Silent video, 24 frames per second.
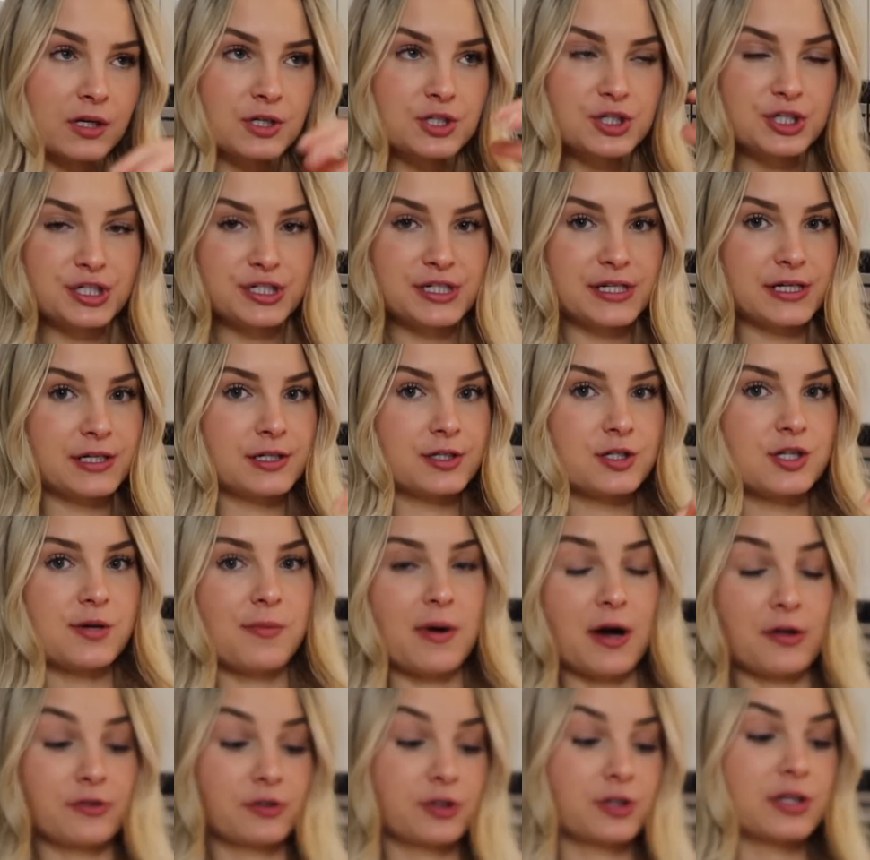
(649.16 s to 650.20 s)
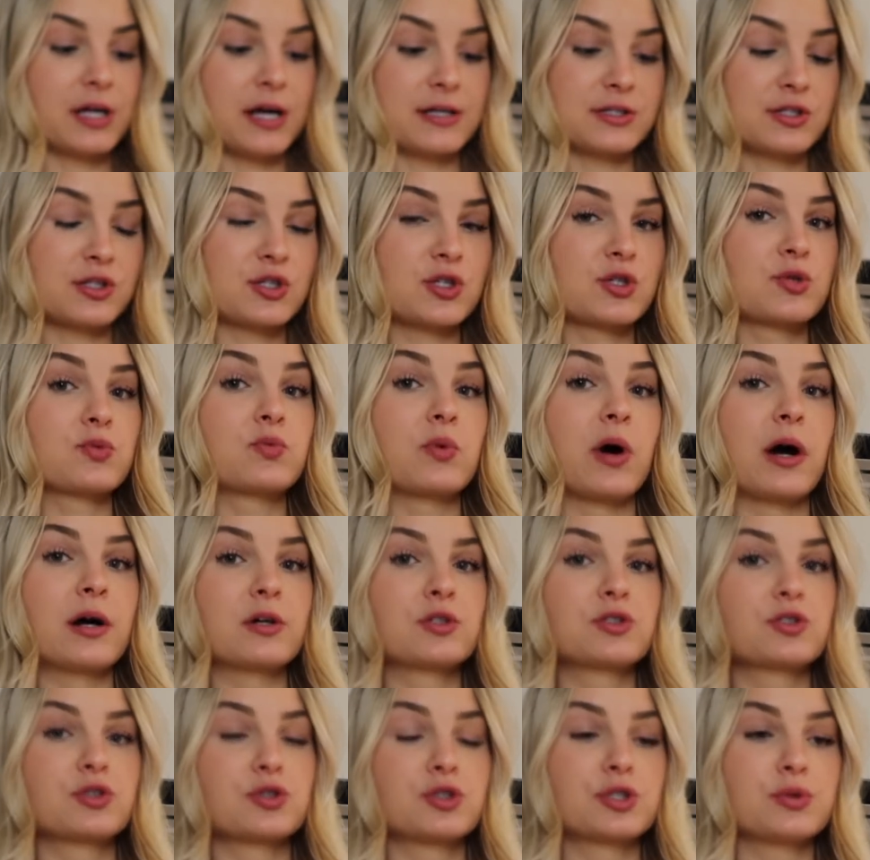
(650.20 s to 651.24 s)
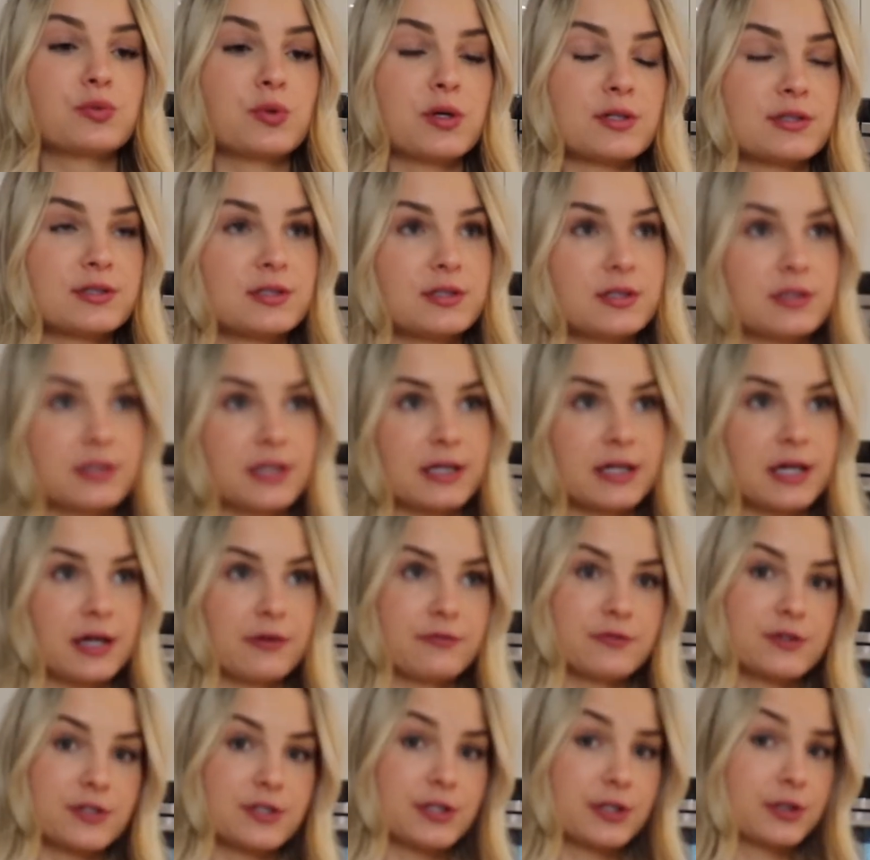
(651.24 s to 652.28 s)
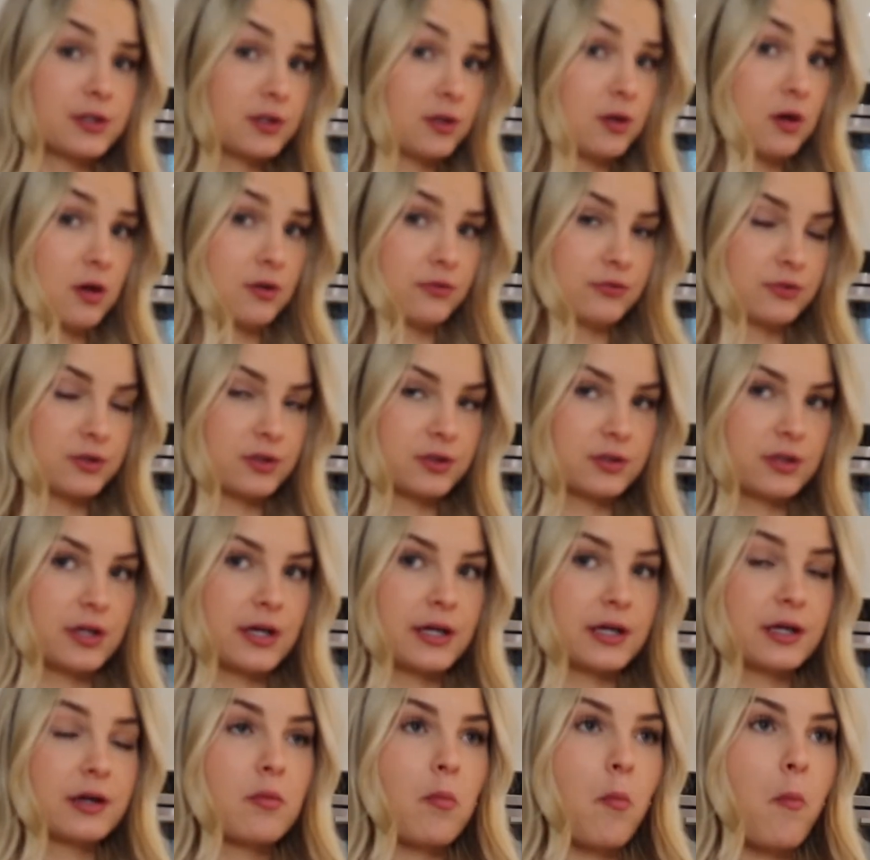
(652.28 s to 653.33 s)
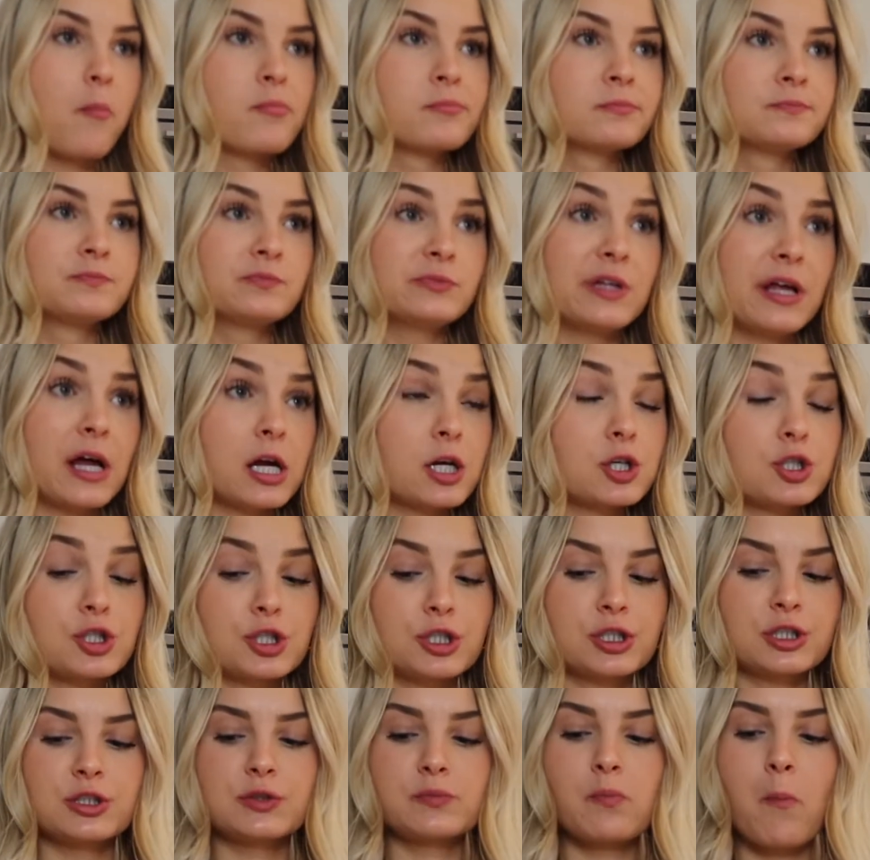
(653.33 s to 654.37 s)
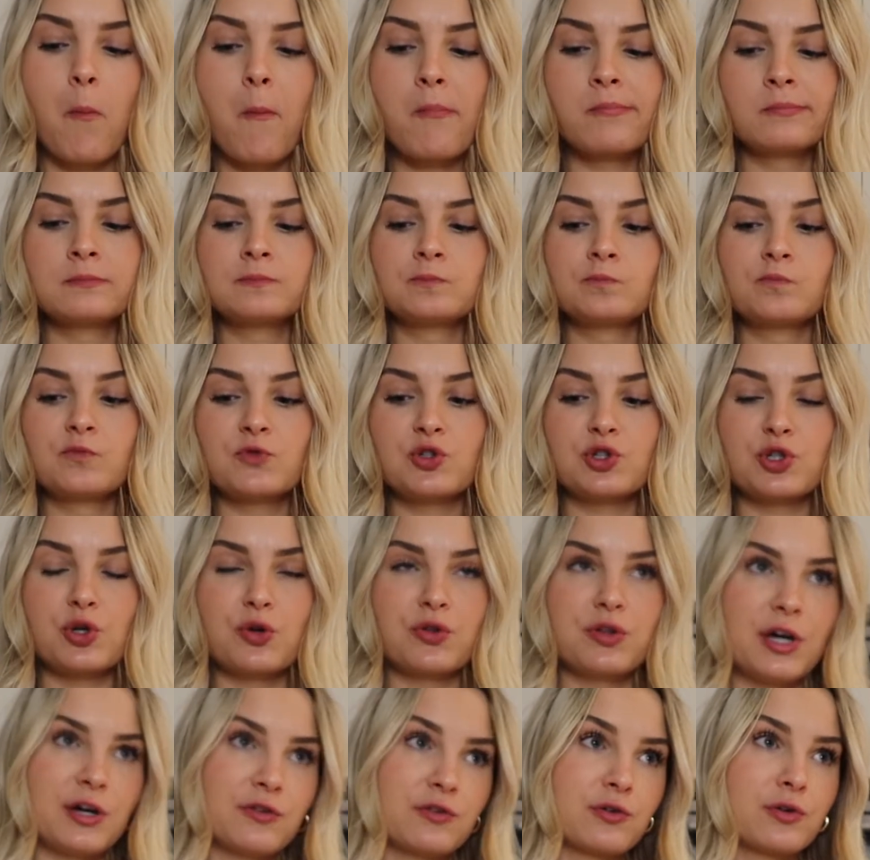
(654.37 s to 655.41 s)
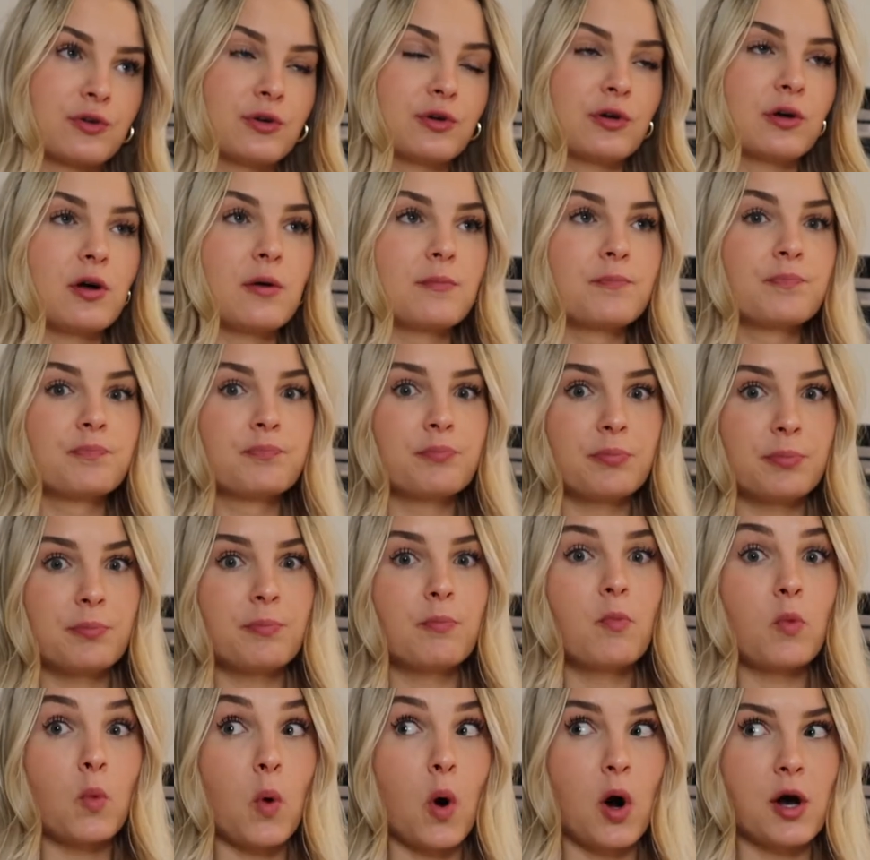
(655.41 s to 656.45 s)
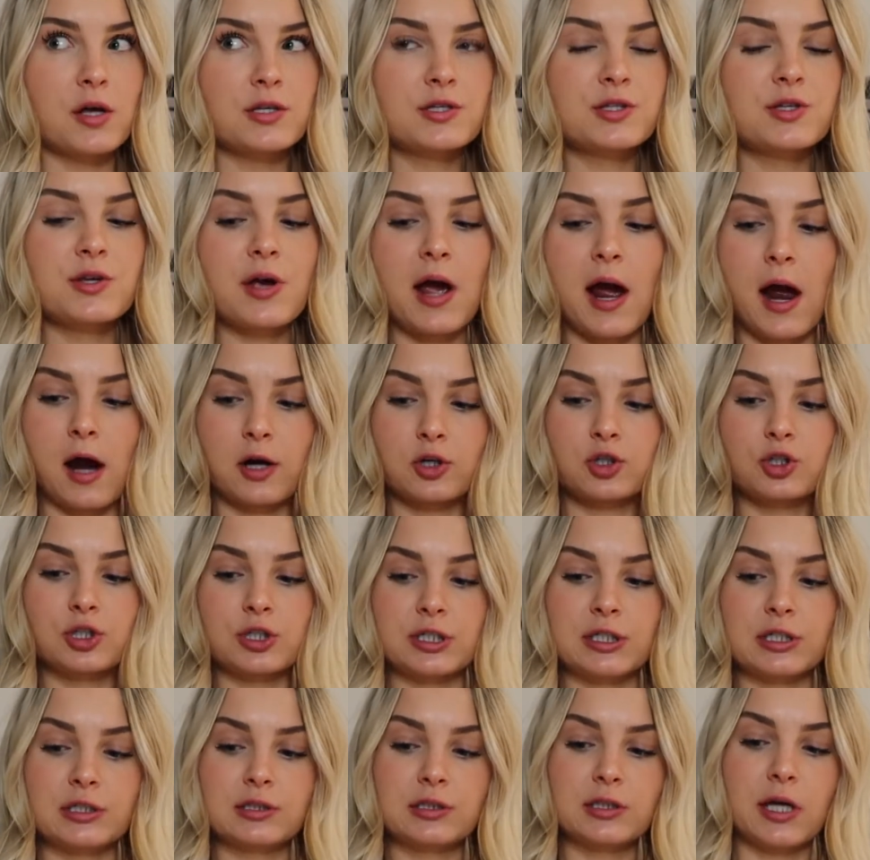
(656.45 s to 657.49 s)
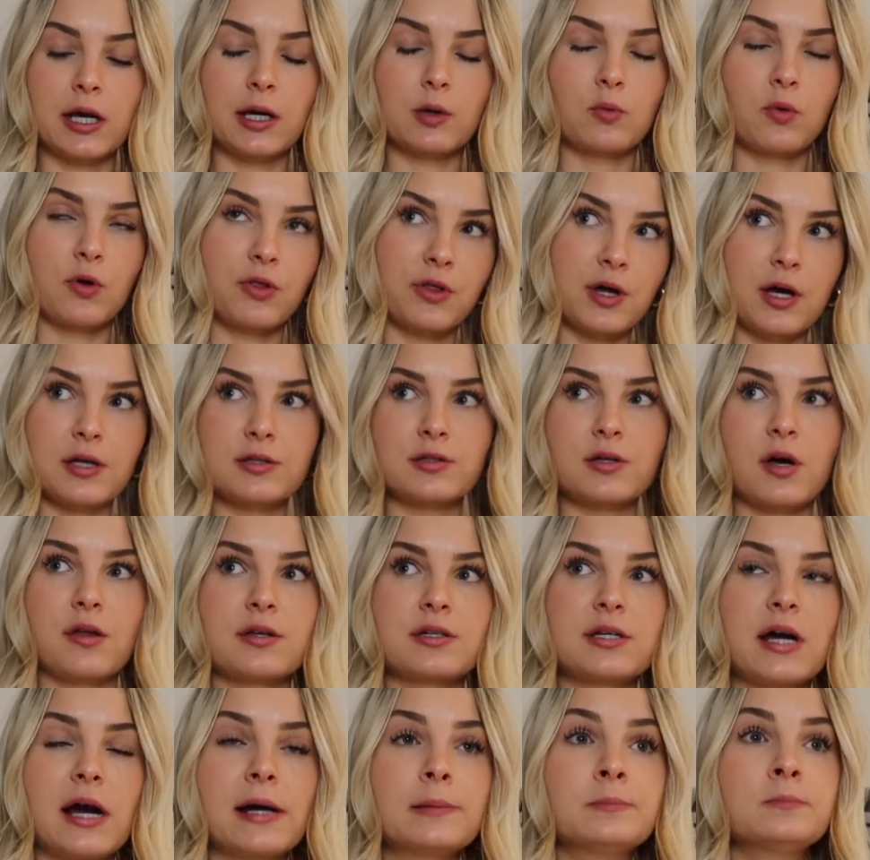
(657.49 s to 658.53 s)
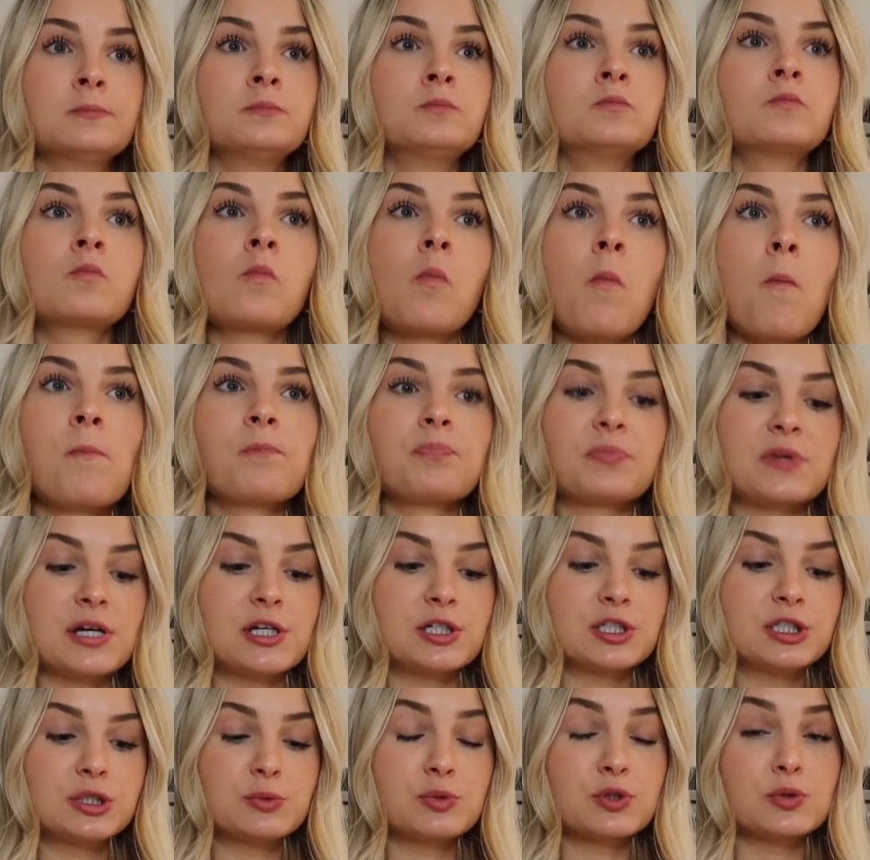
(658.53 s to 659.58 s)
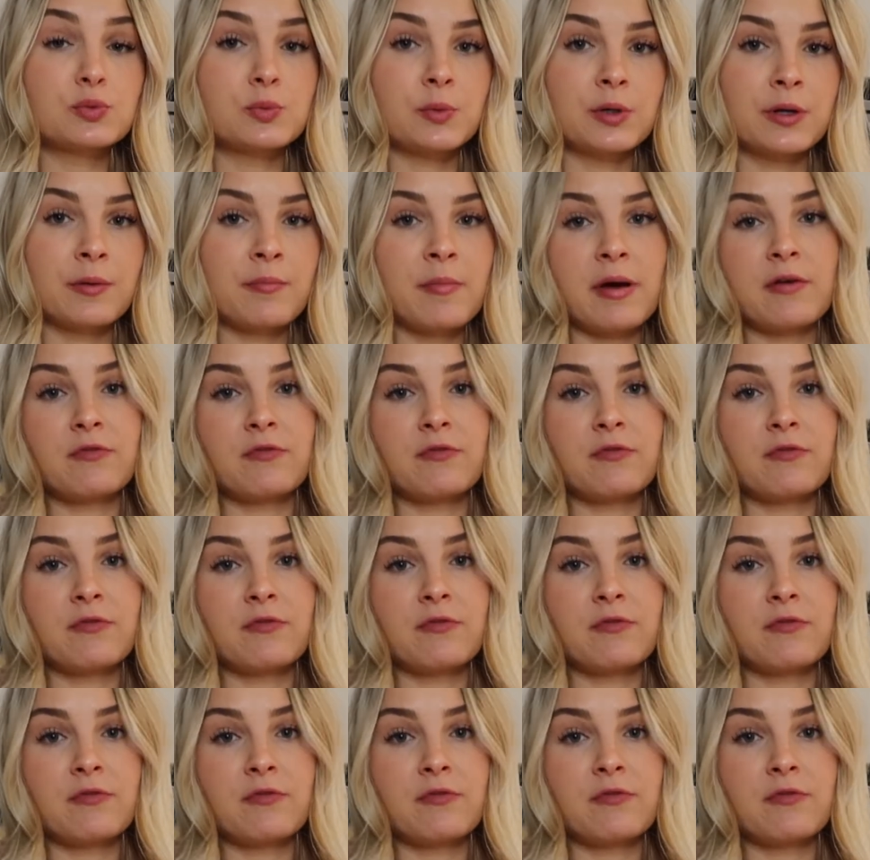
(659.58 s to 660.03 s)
attended some other classes as well, so she wasn't in like every single of her like lectures. So the other girl was actually like with us all the time, and she was one of my